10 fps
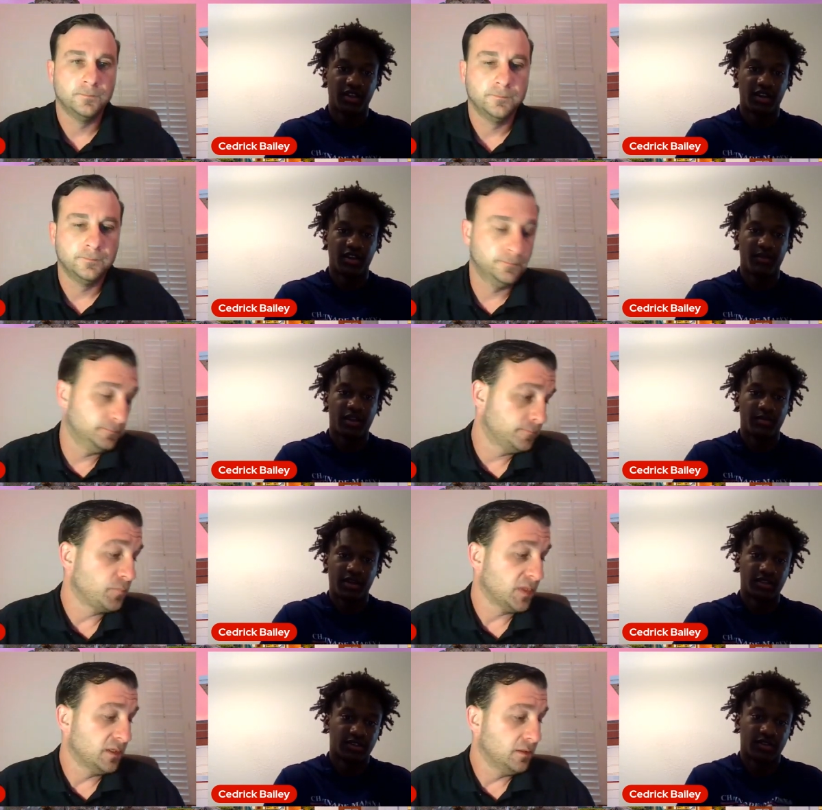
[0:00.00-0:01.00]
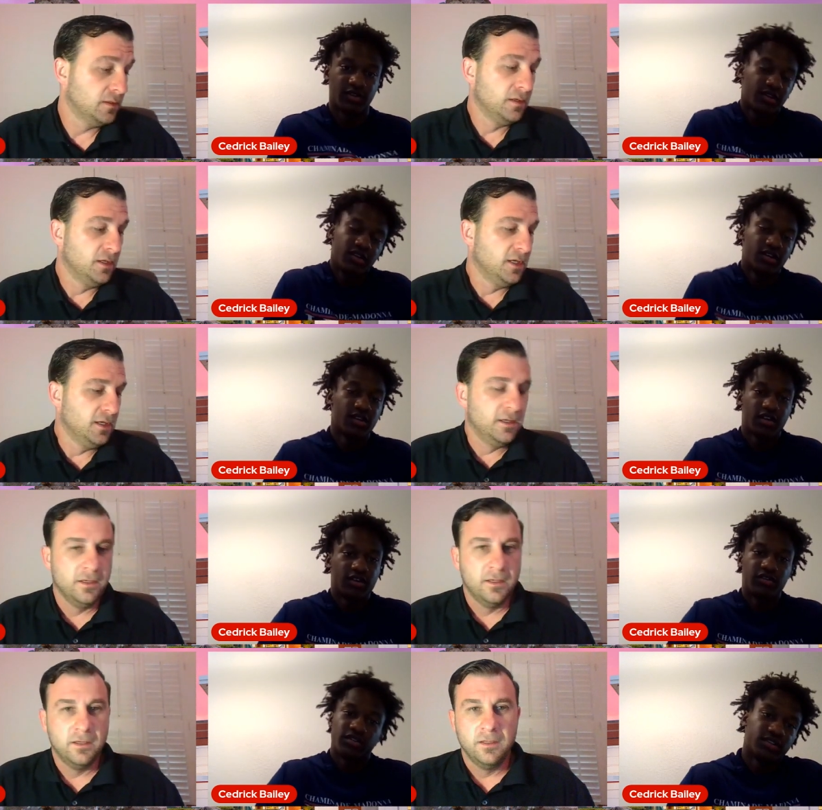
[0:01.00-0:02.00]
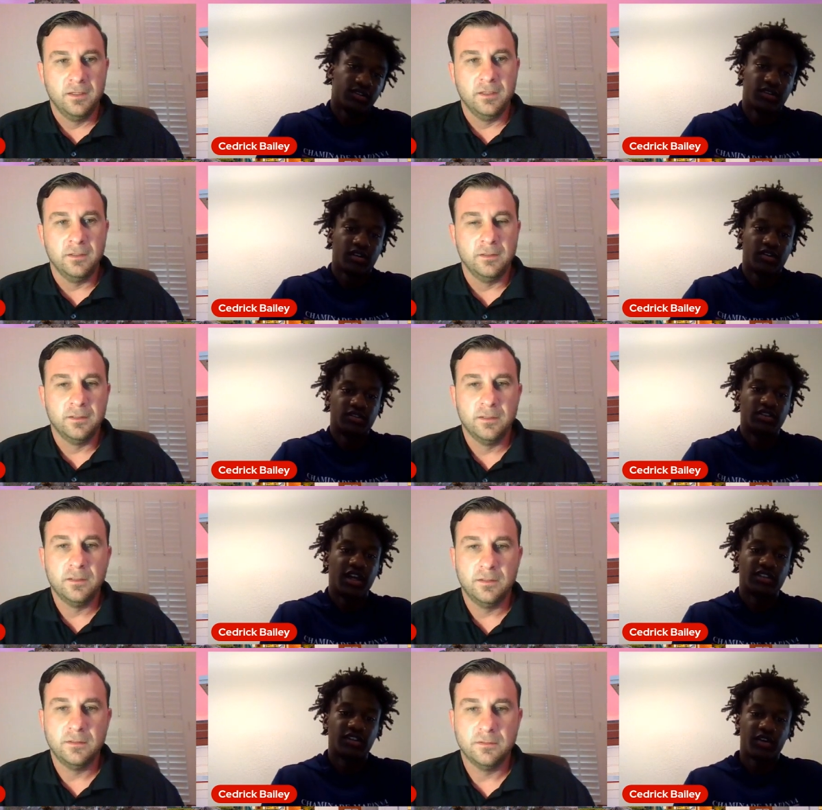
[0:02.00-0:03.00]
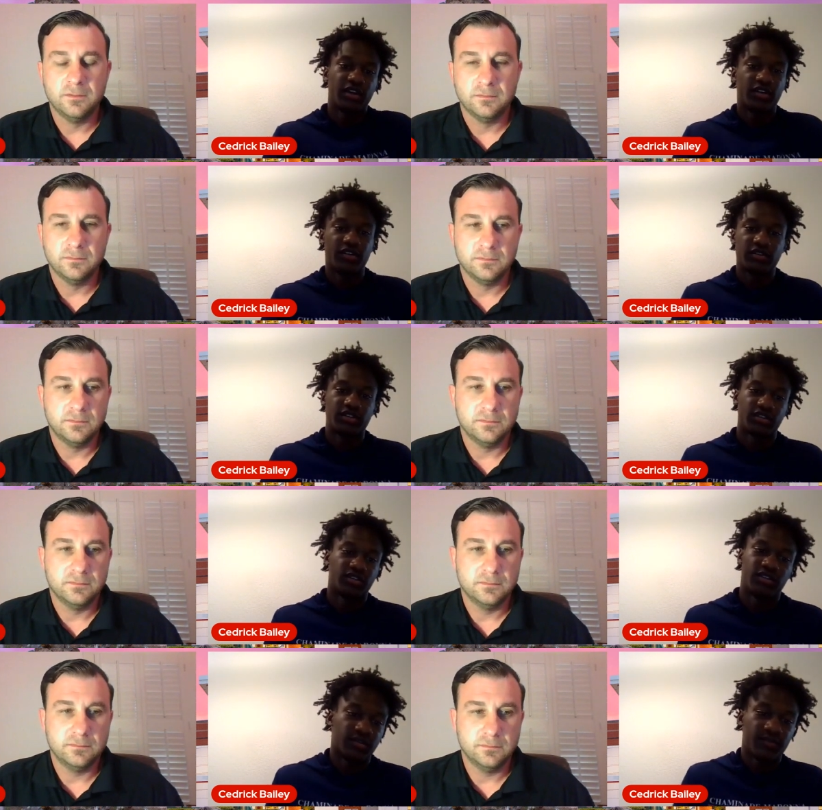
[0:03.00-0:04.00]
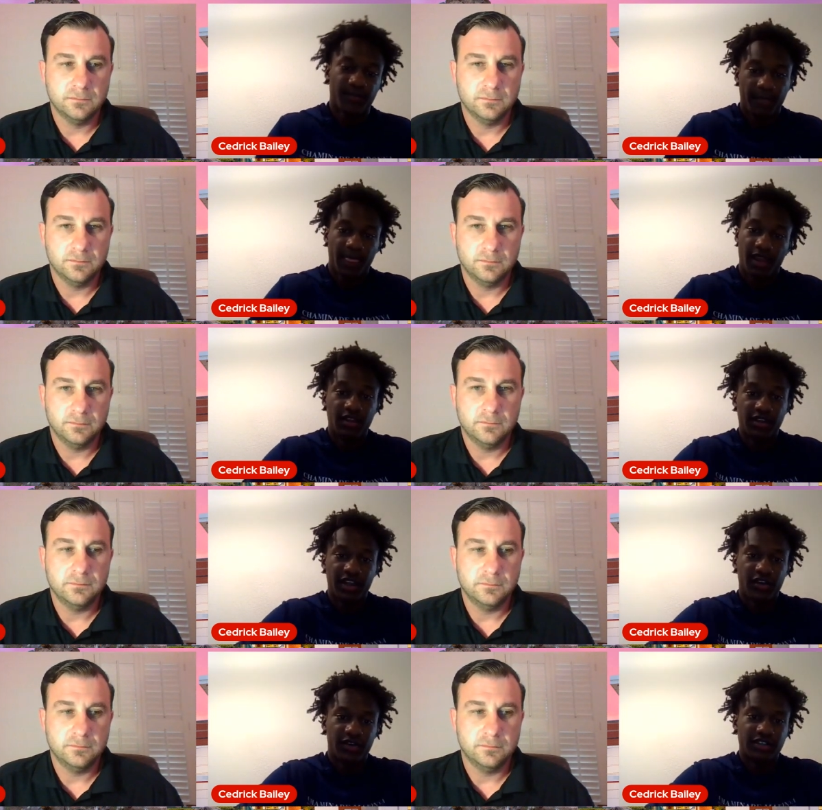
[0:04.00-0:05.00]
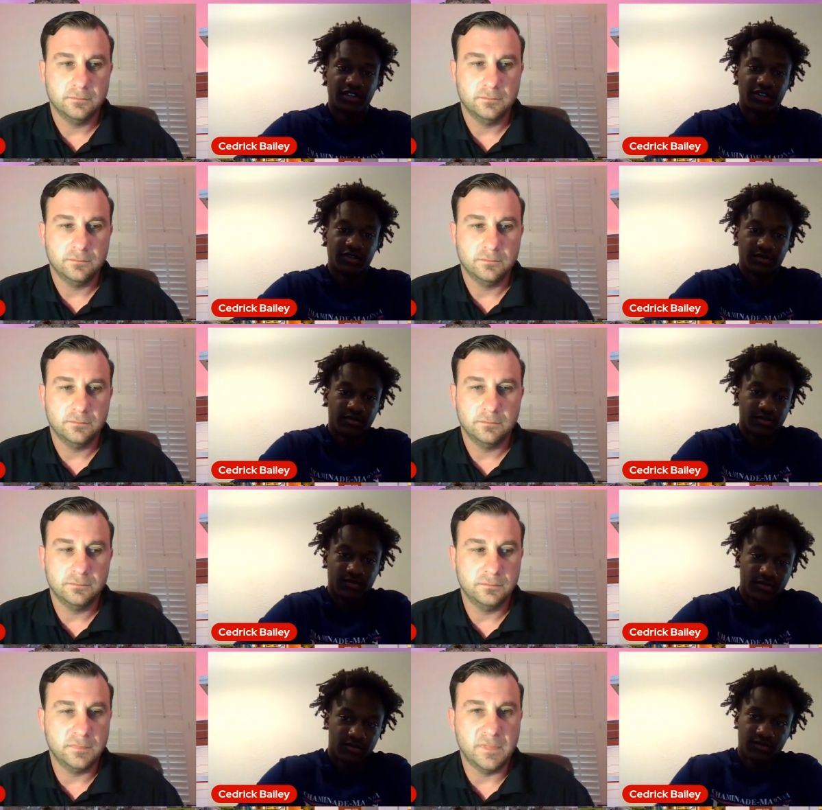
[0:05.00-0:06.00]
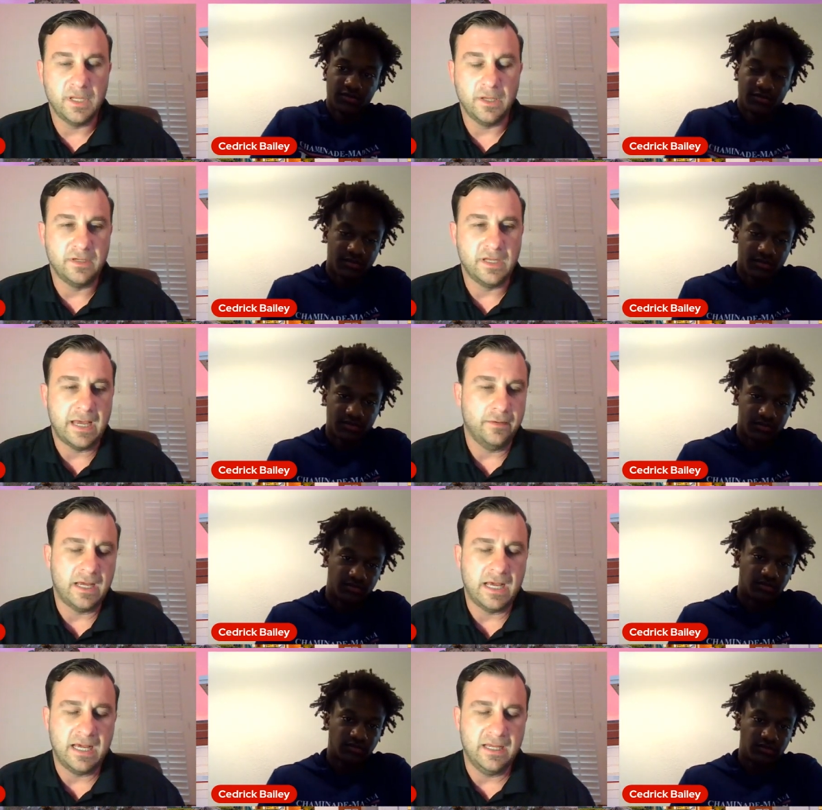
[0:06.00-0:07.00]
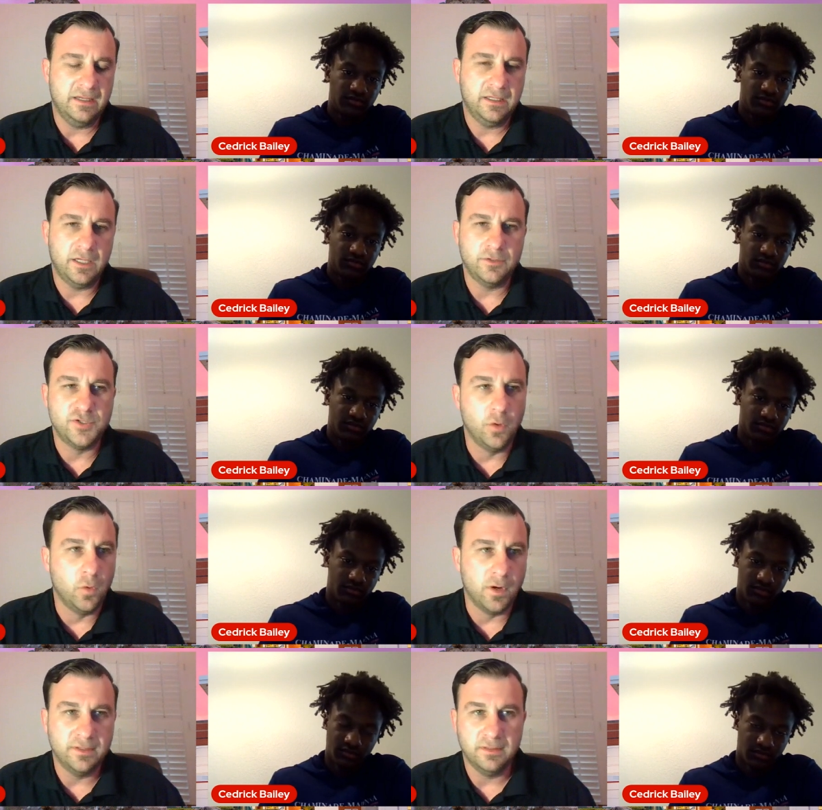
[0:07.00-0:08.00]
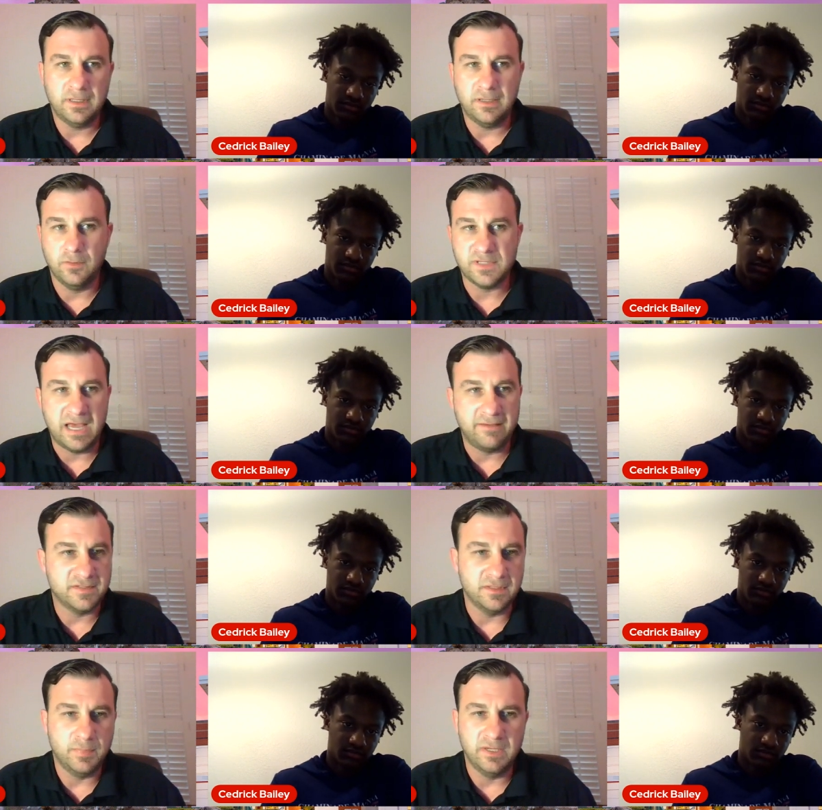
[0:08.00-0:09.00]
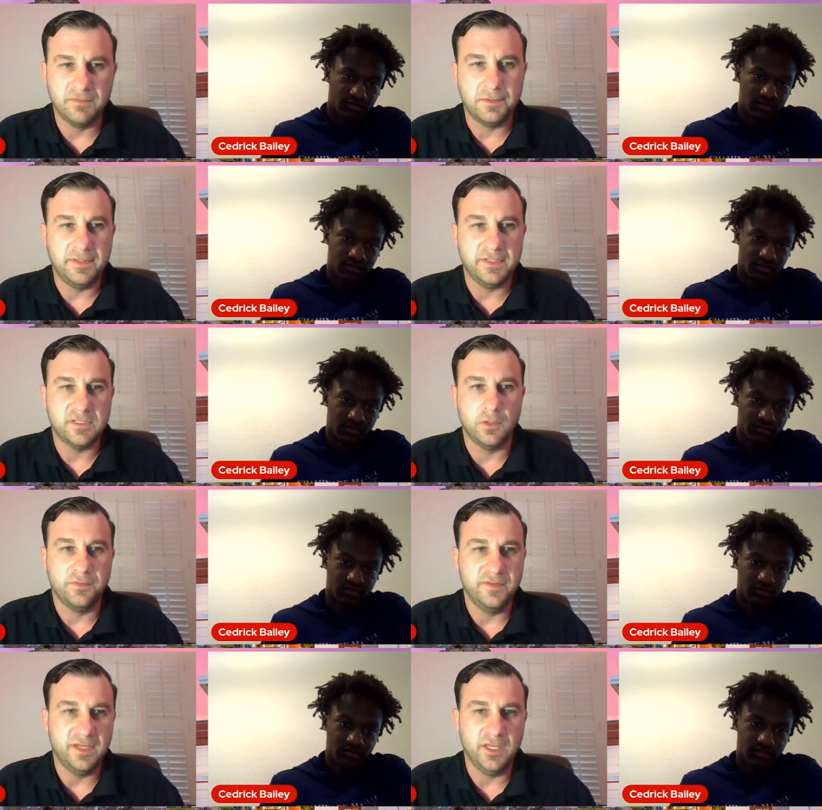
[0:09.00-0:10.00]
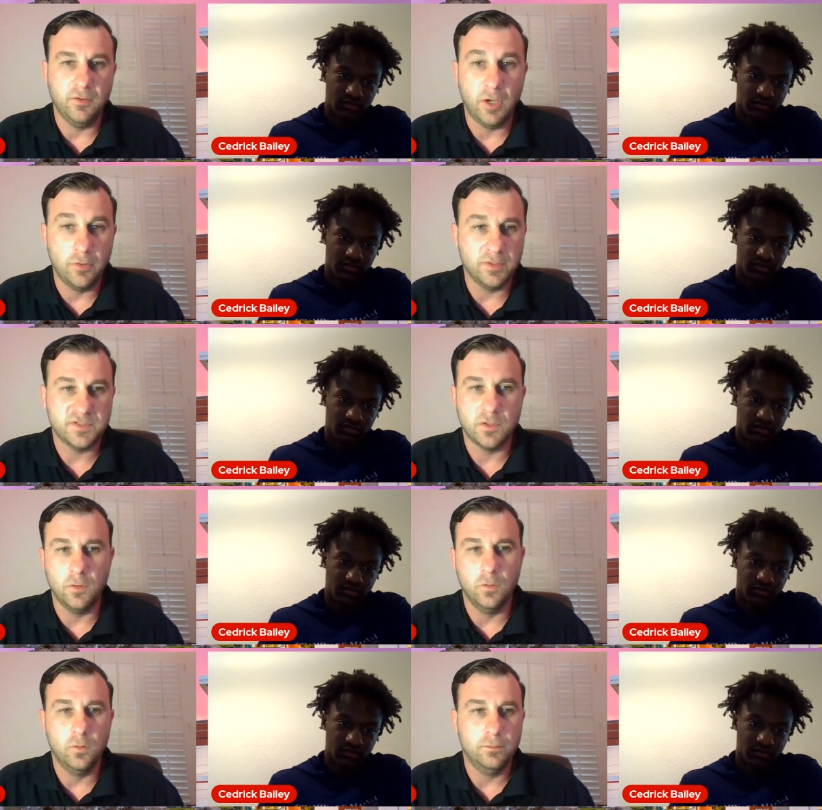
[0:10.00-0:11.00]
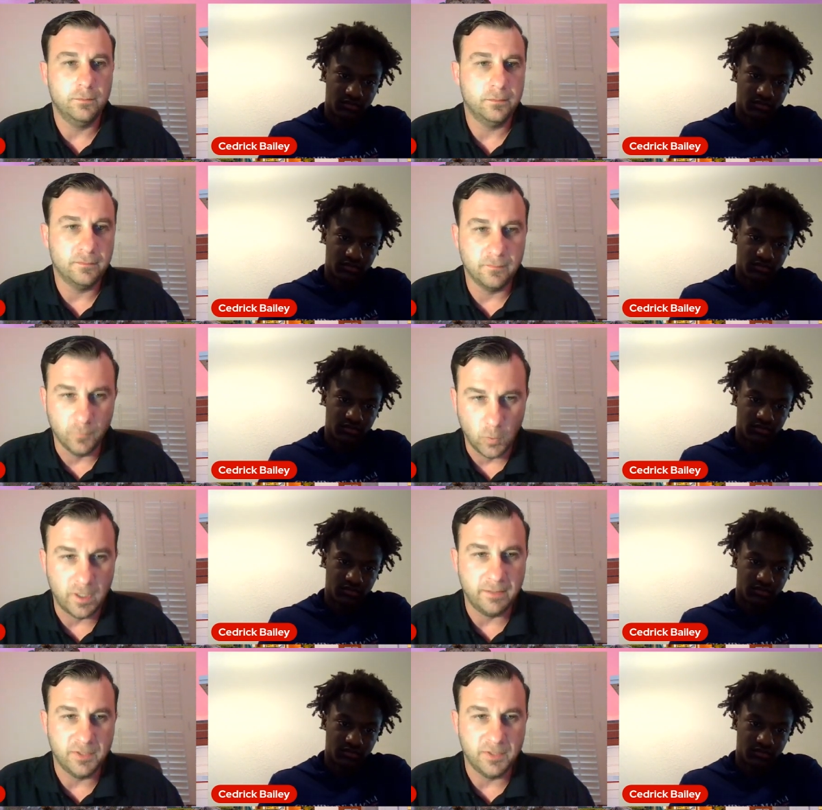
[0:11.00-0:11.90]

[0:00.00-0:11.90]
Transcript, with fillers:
Speaker 1: and make a play. So, coach, Coach Anae's a great coach, and I love that air raid system.
Speaker 2: No doubt. Uh, Coach Doeren was obviously pivotal in this whole thing. You go to a school, one,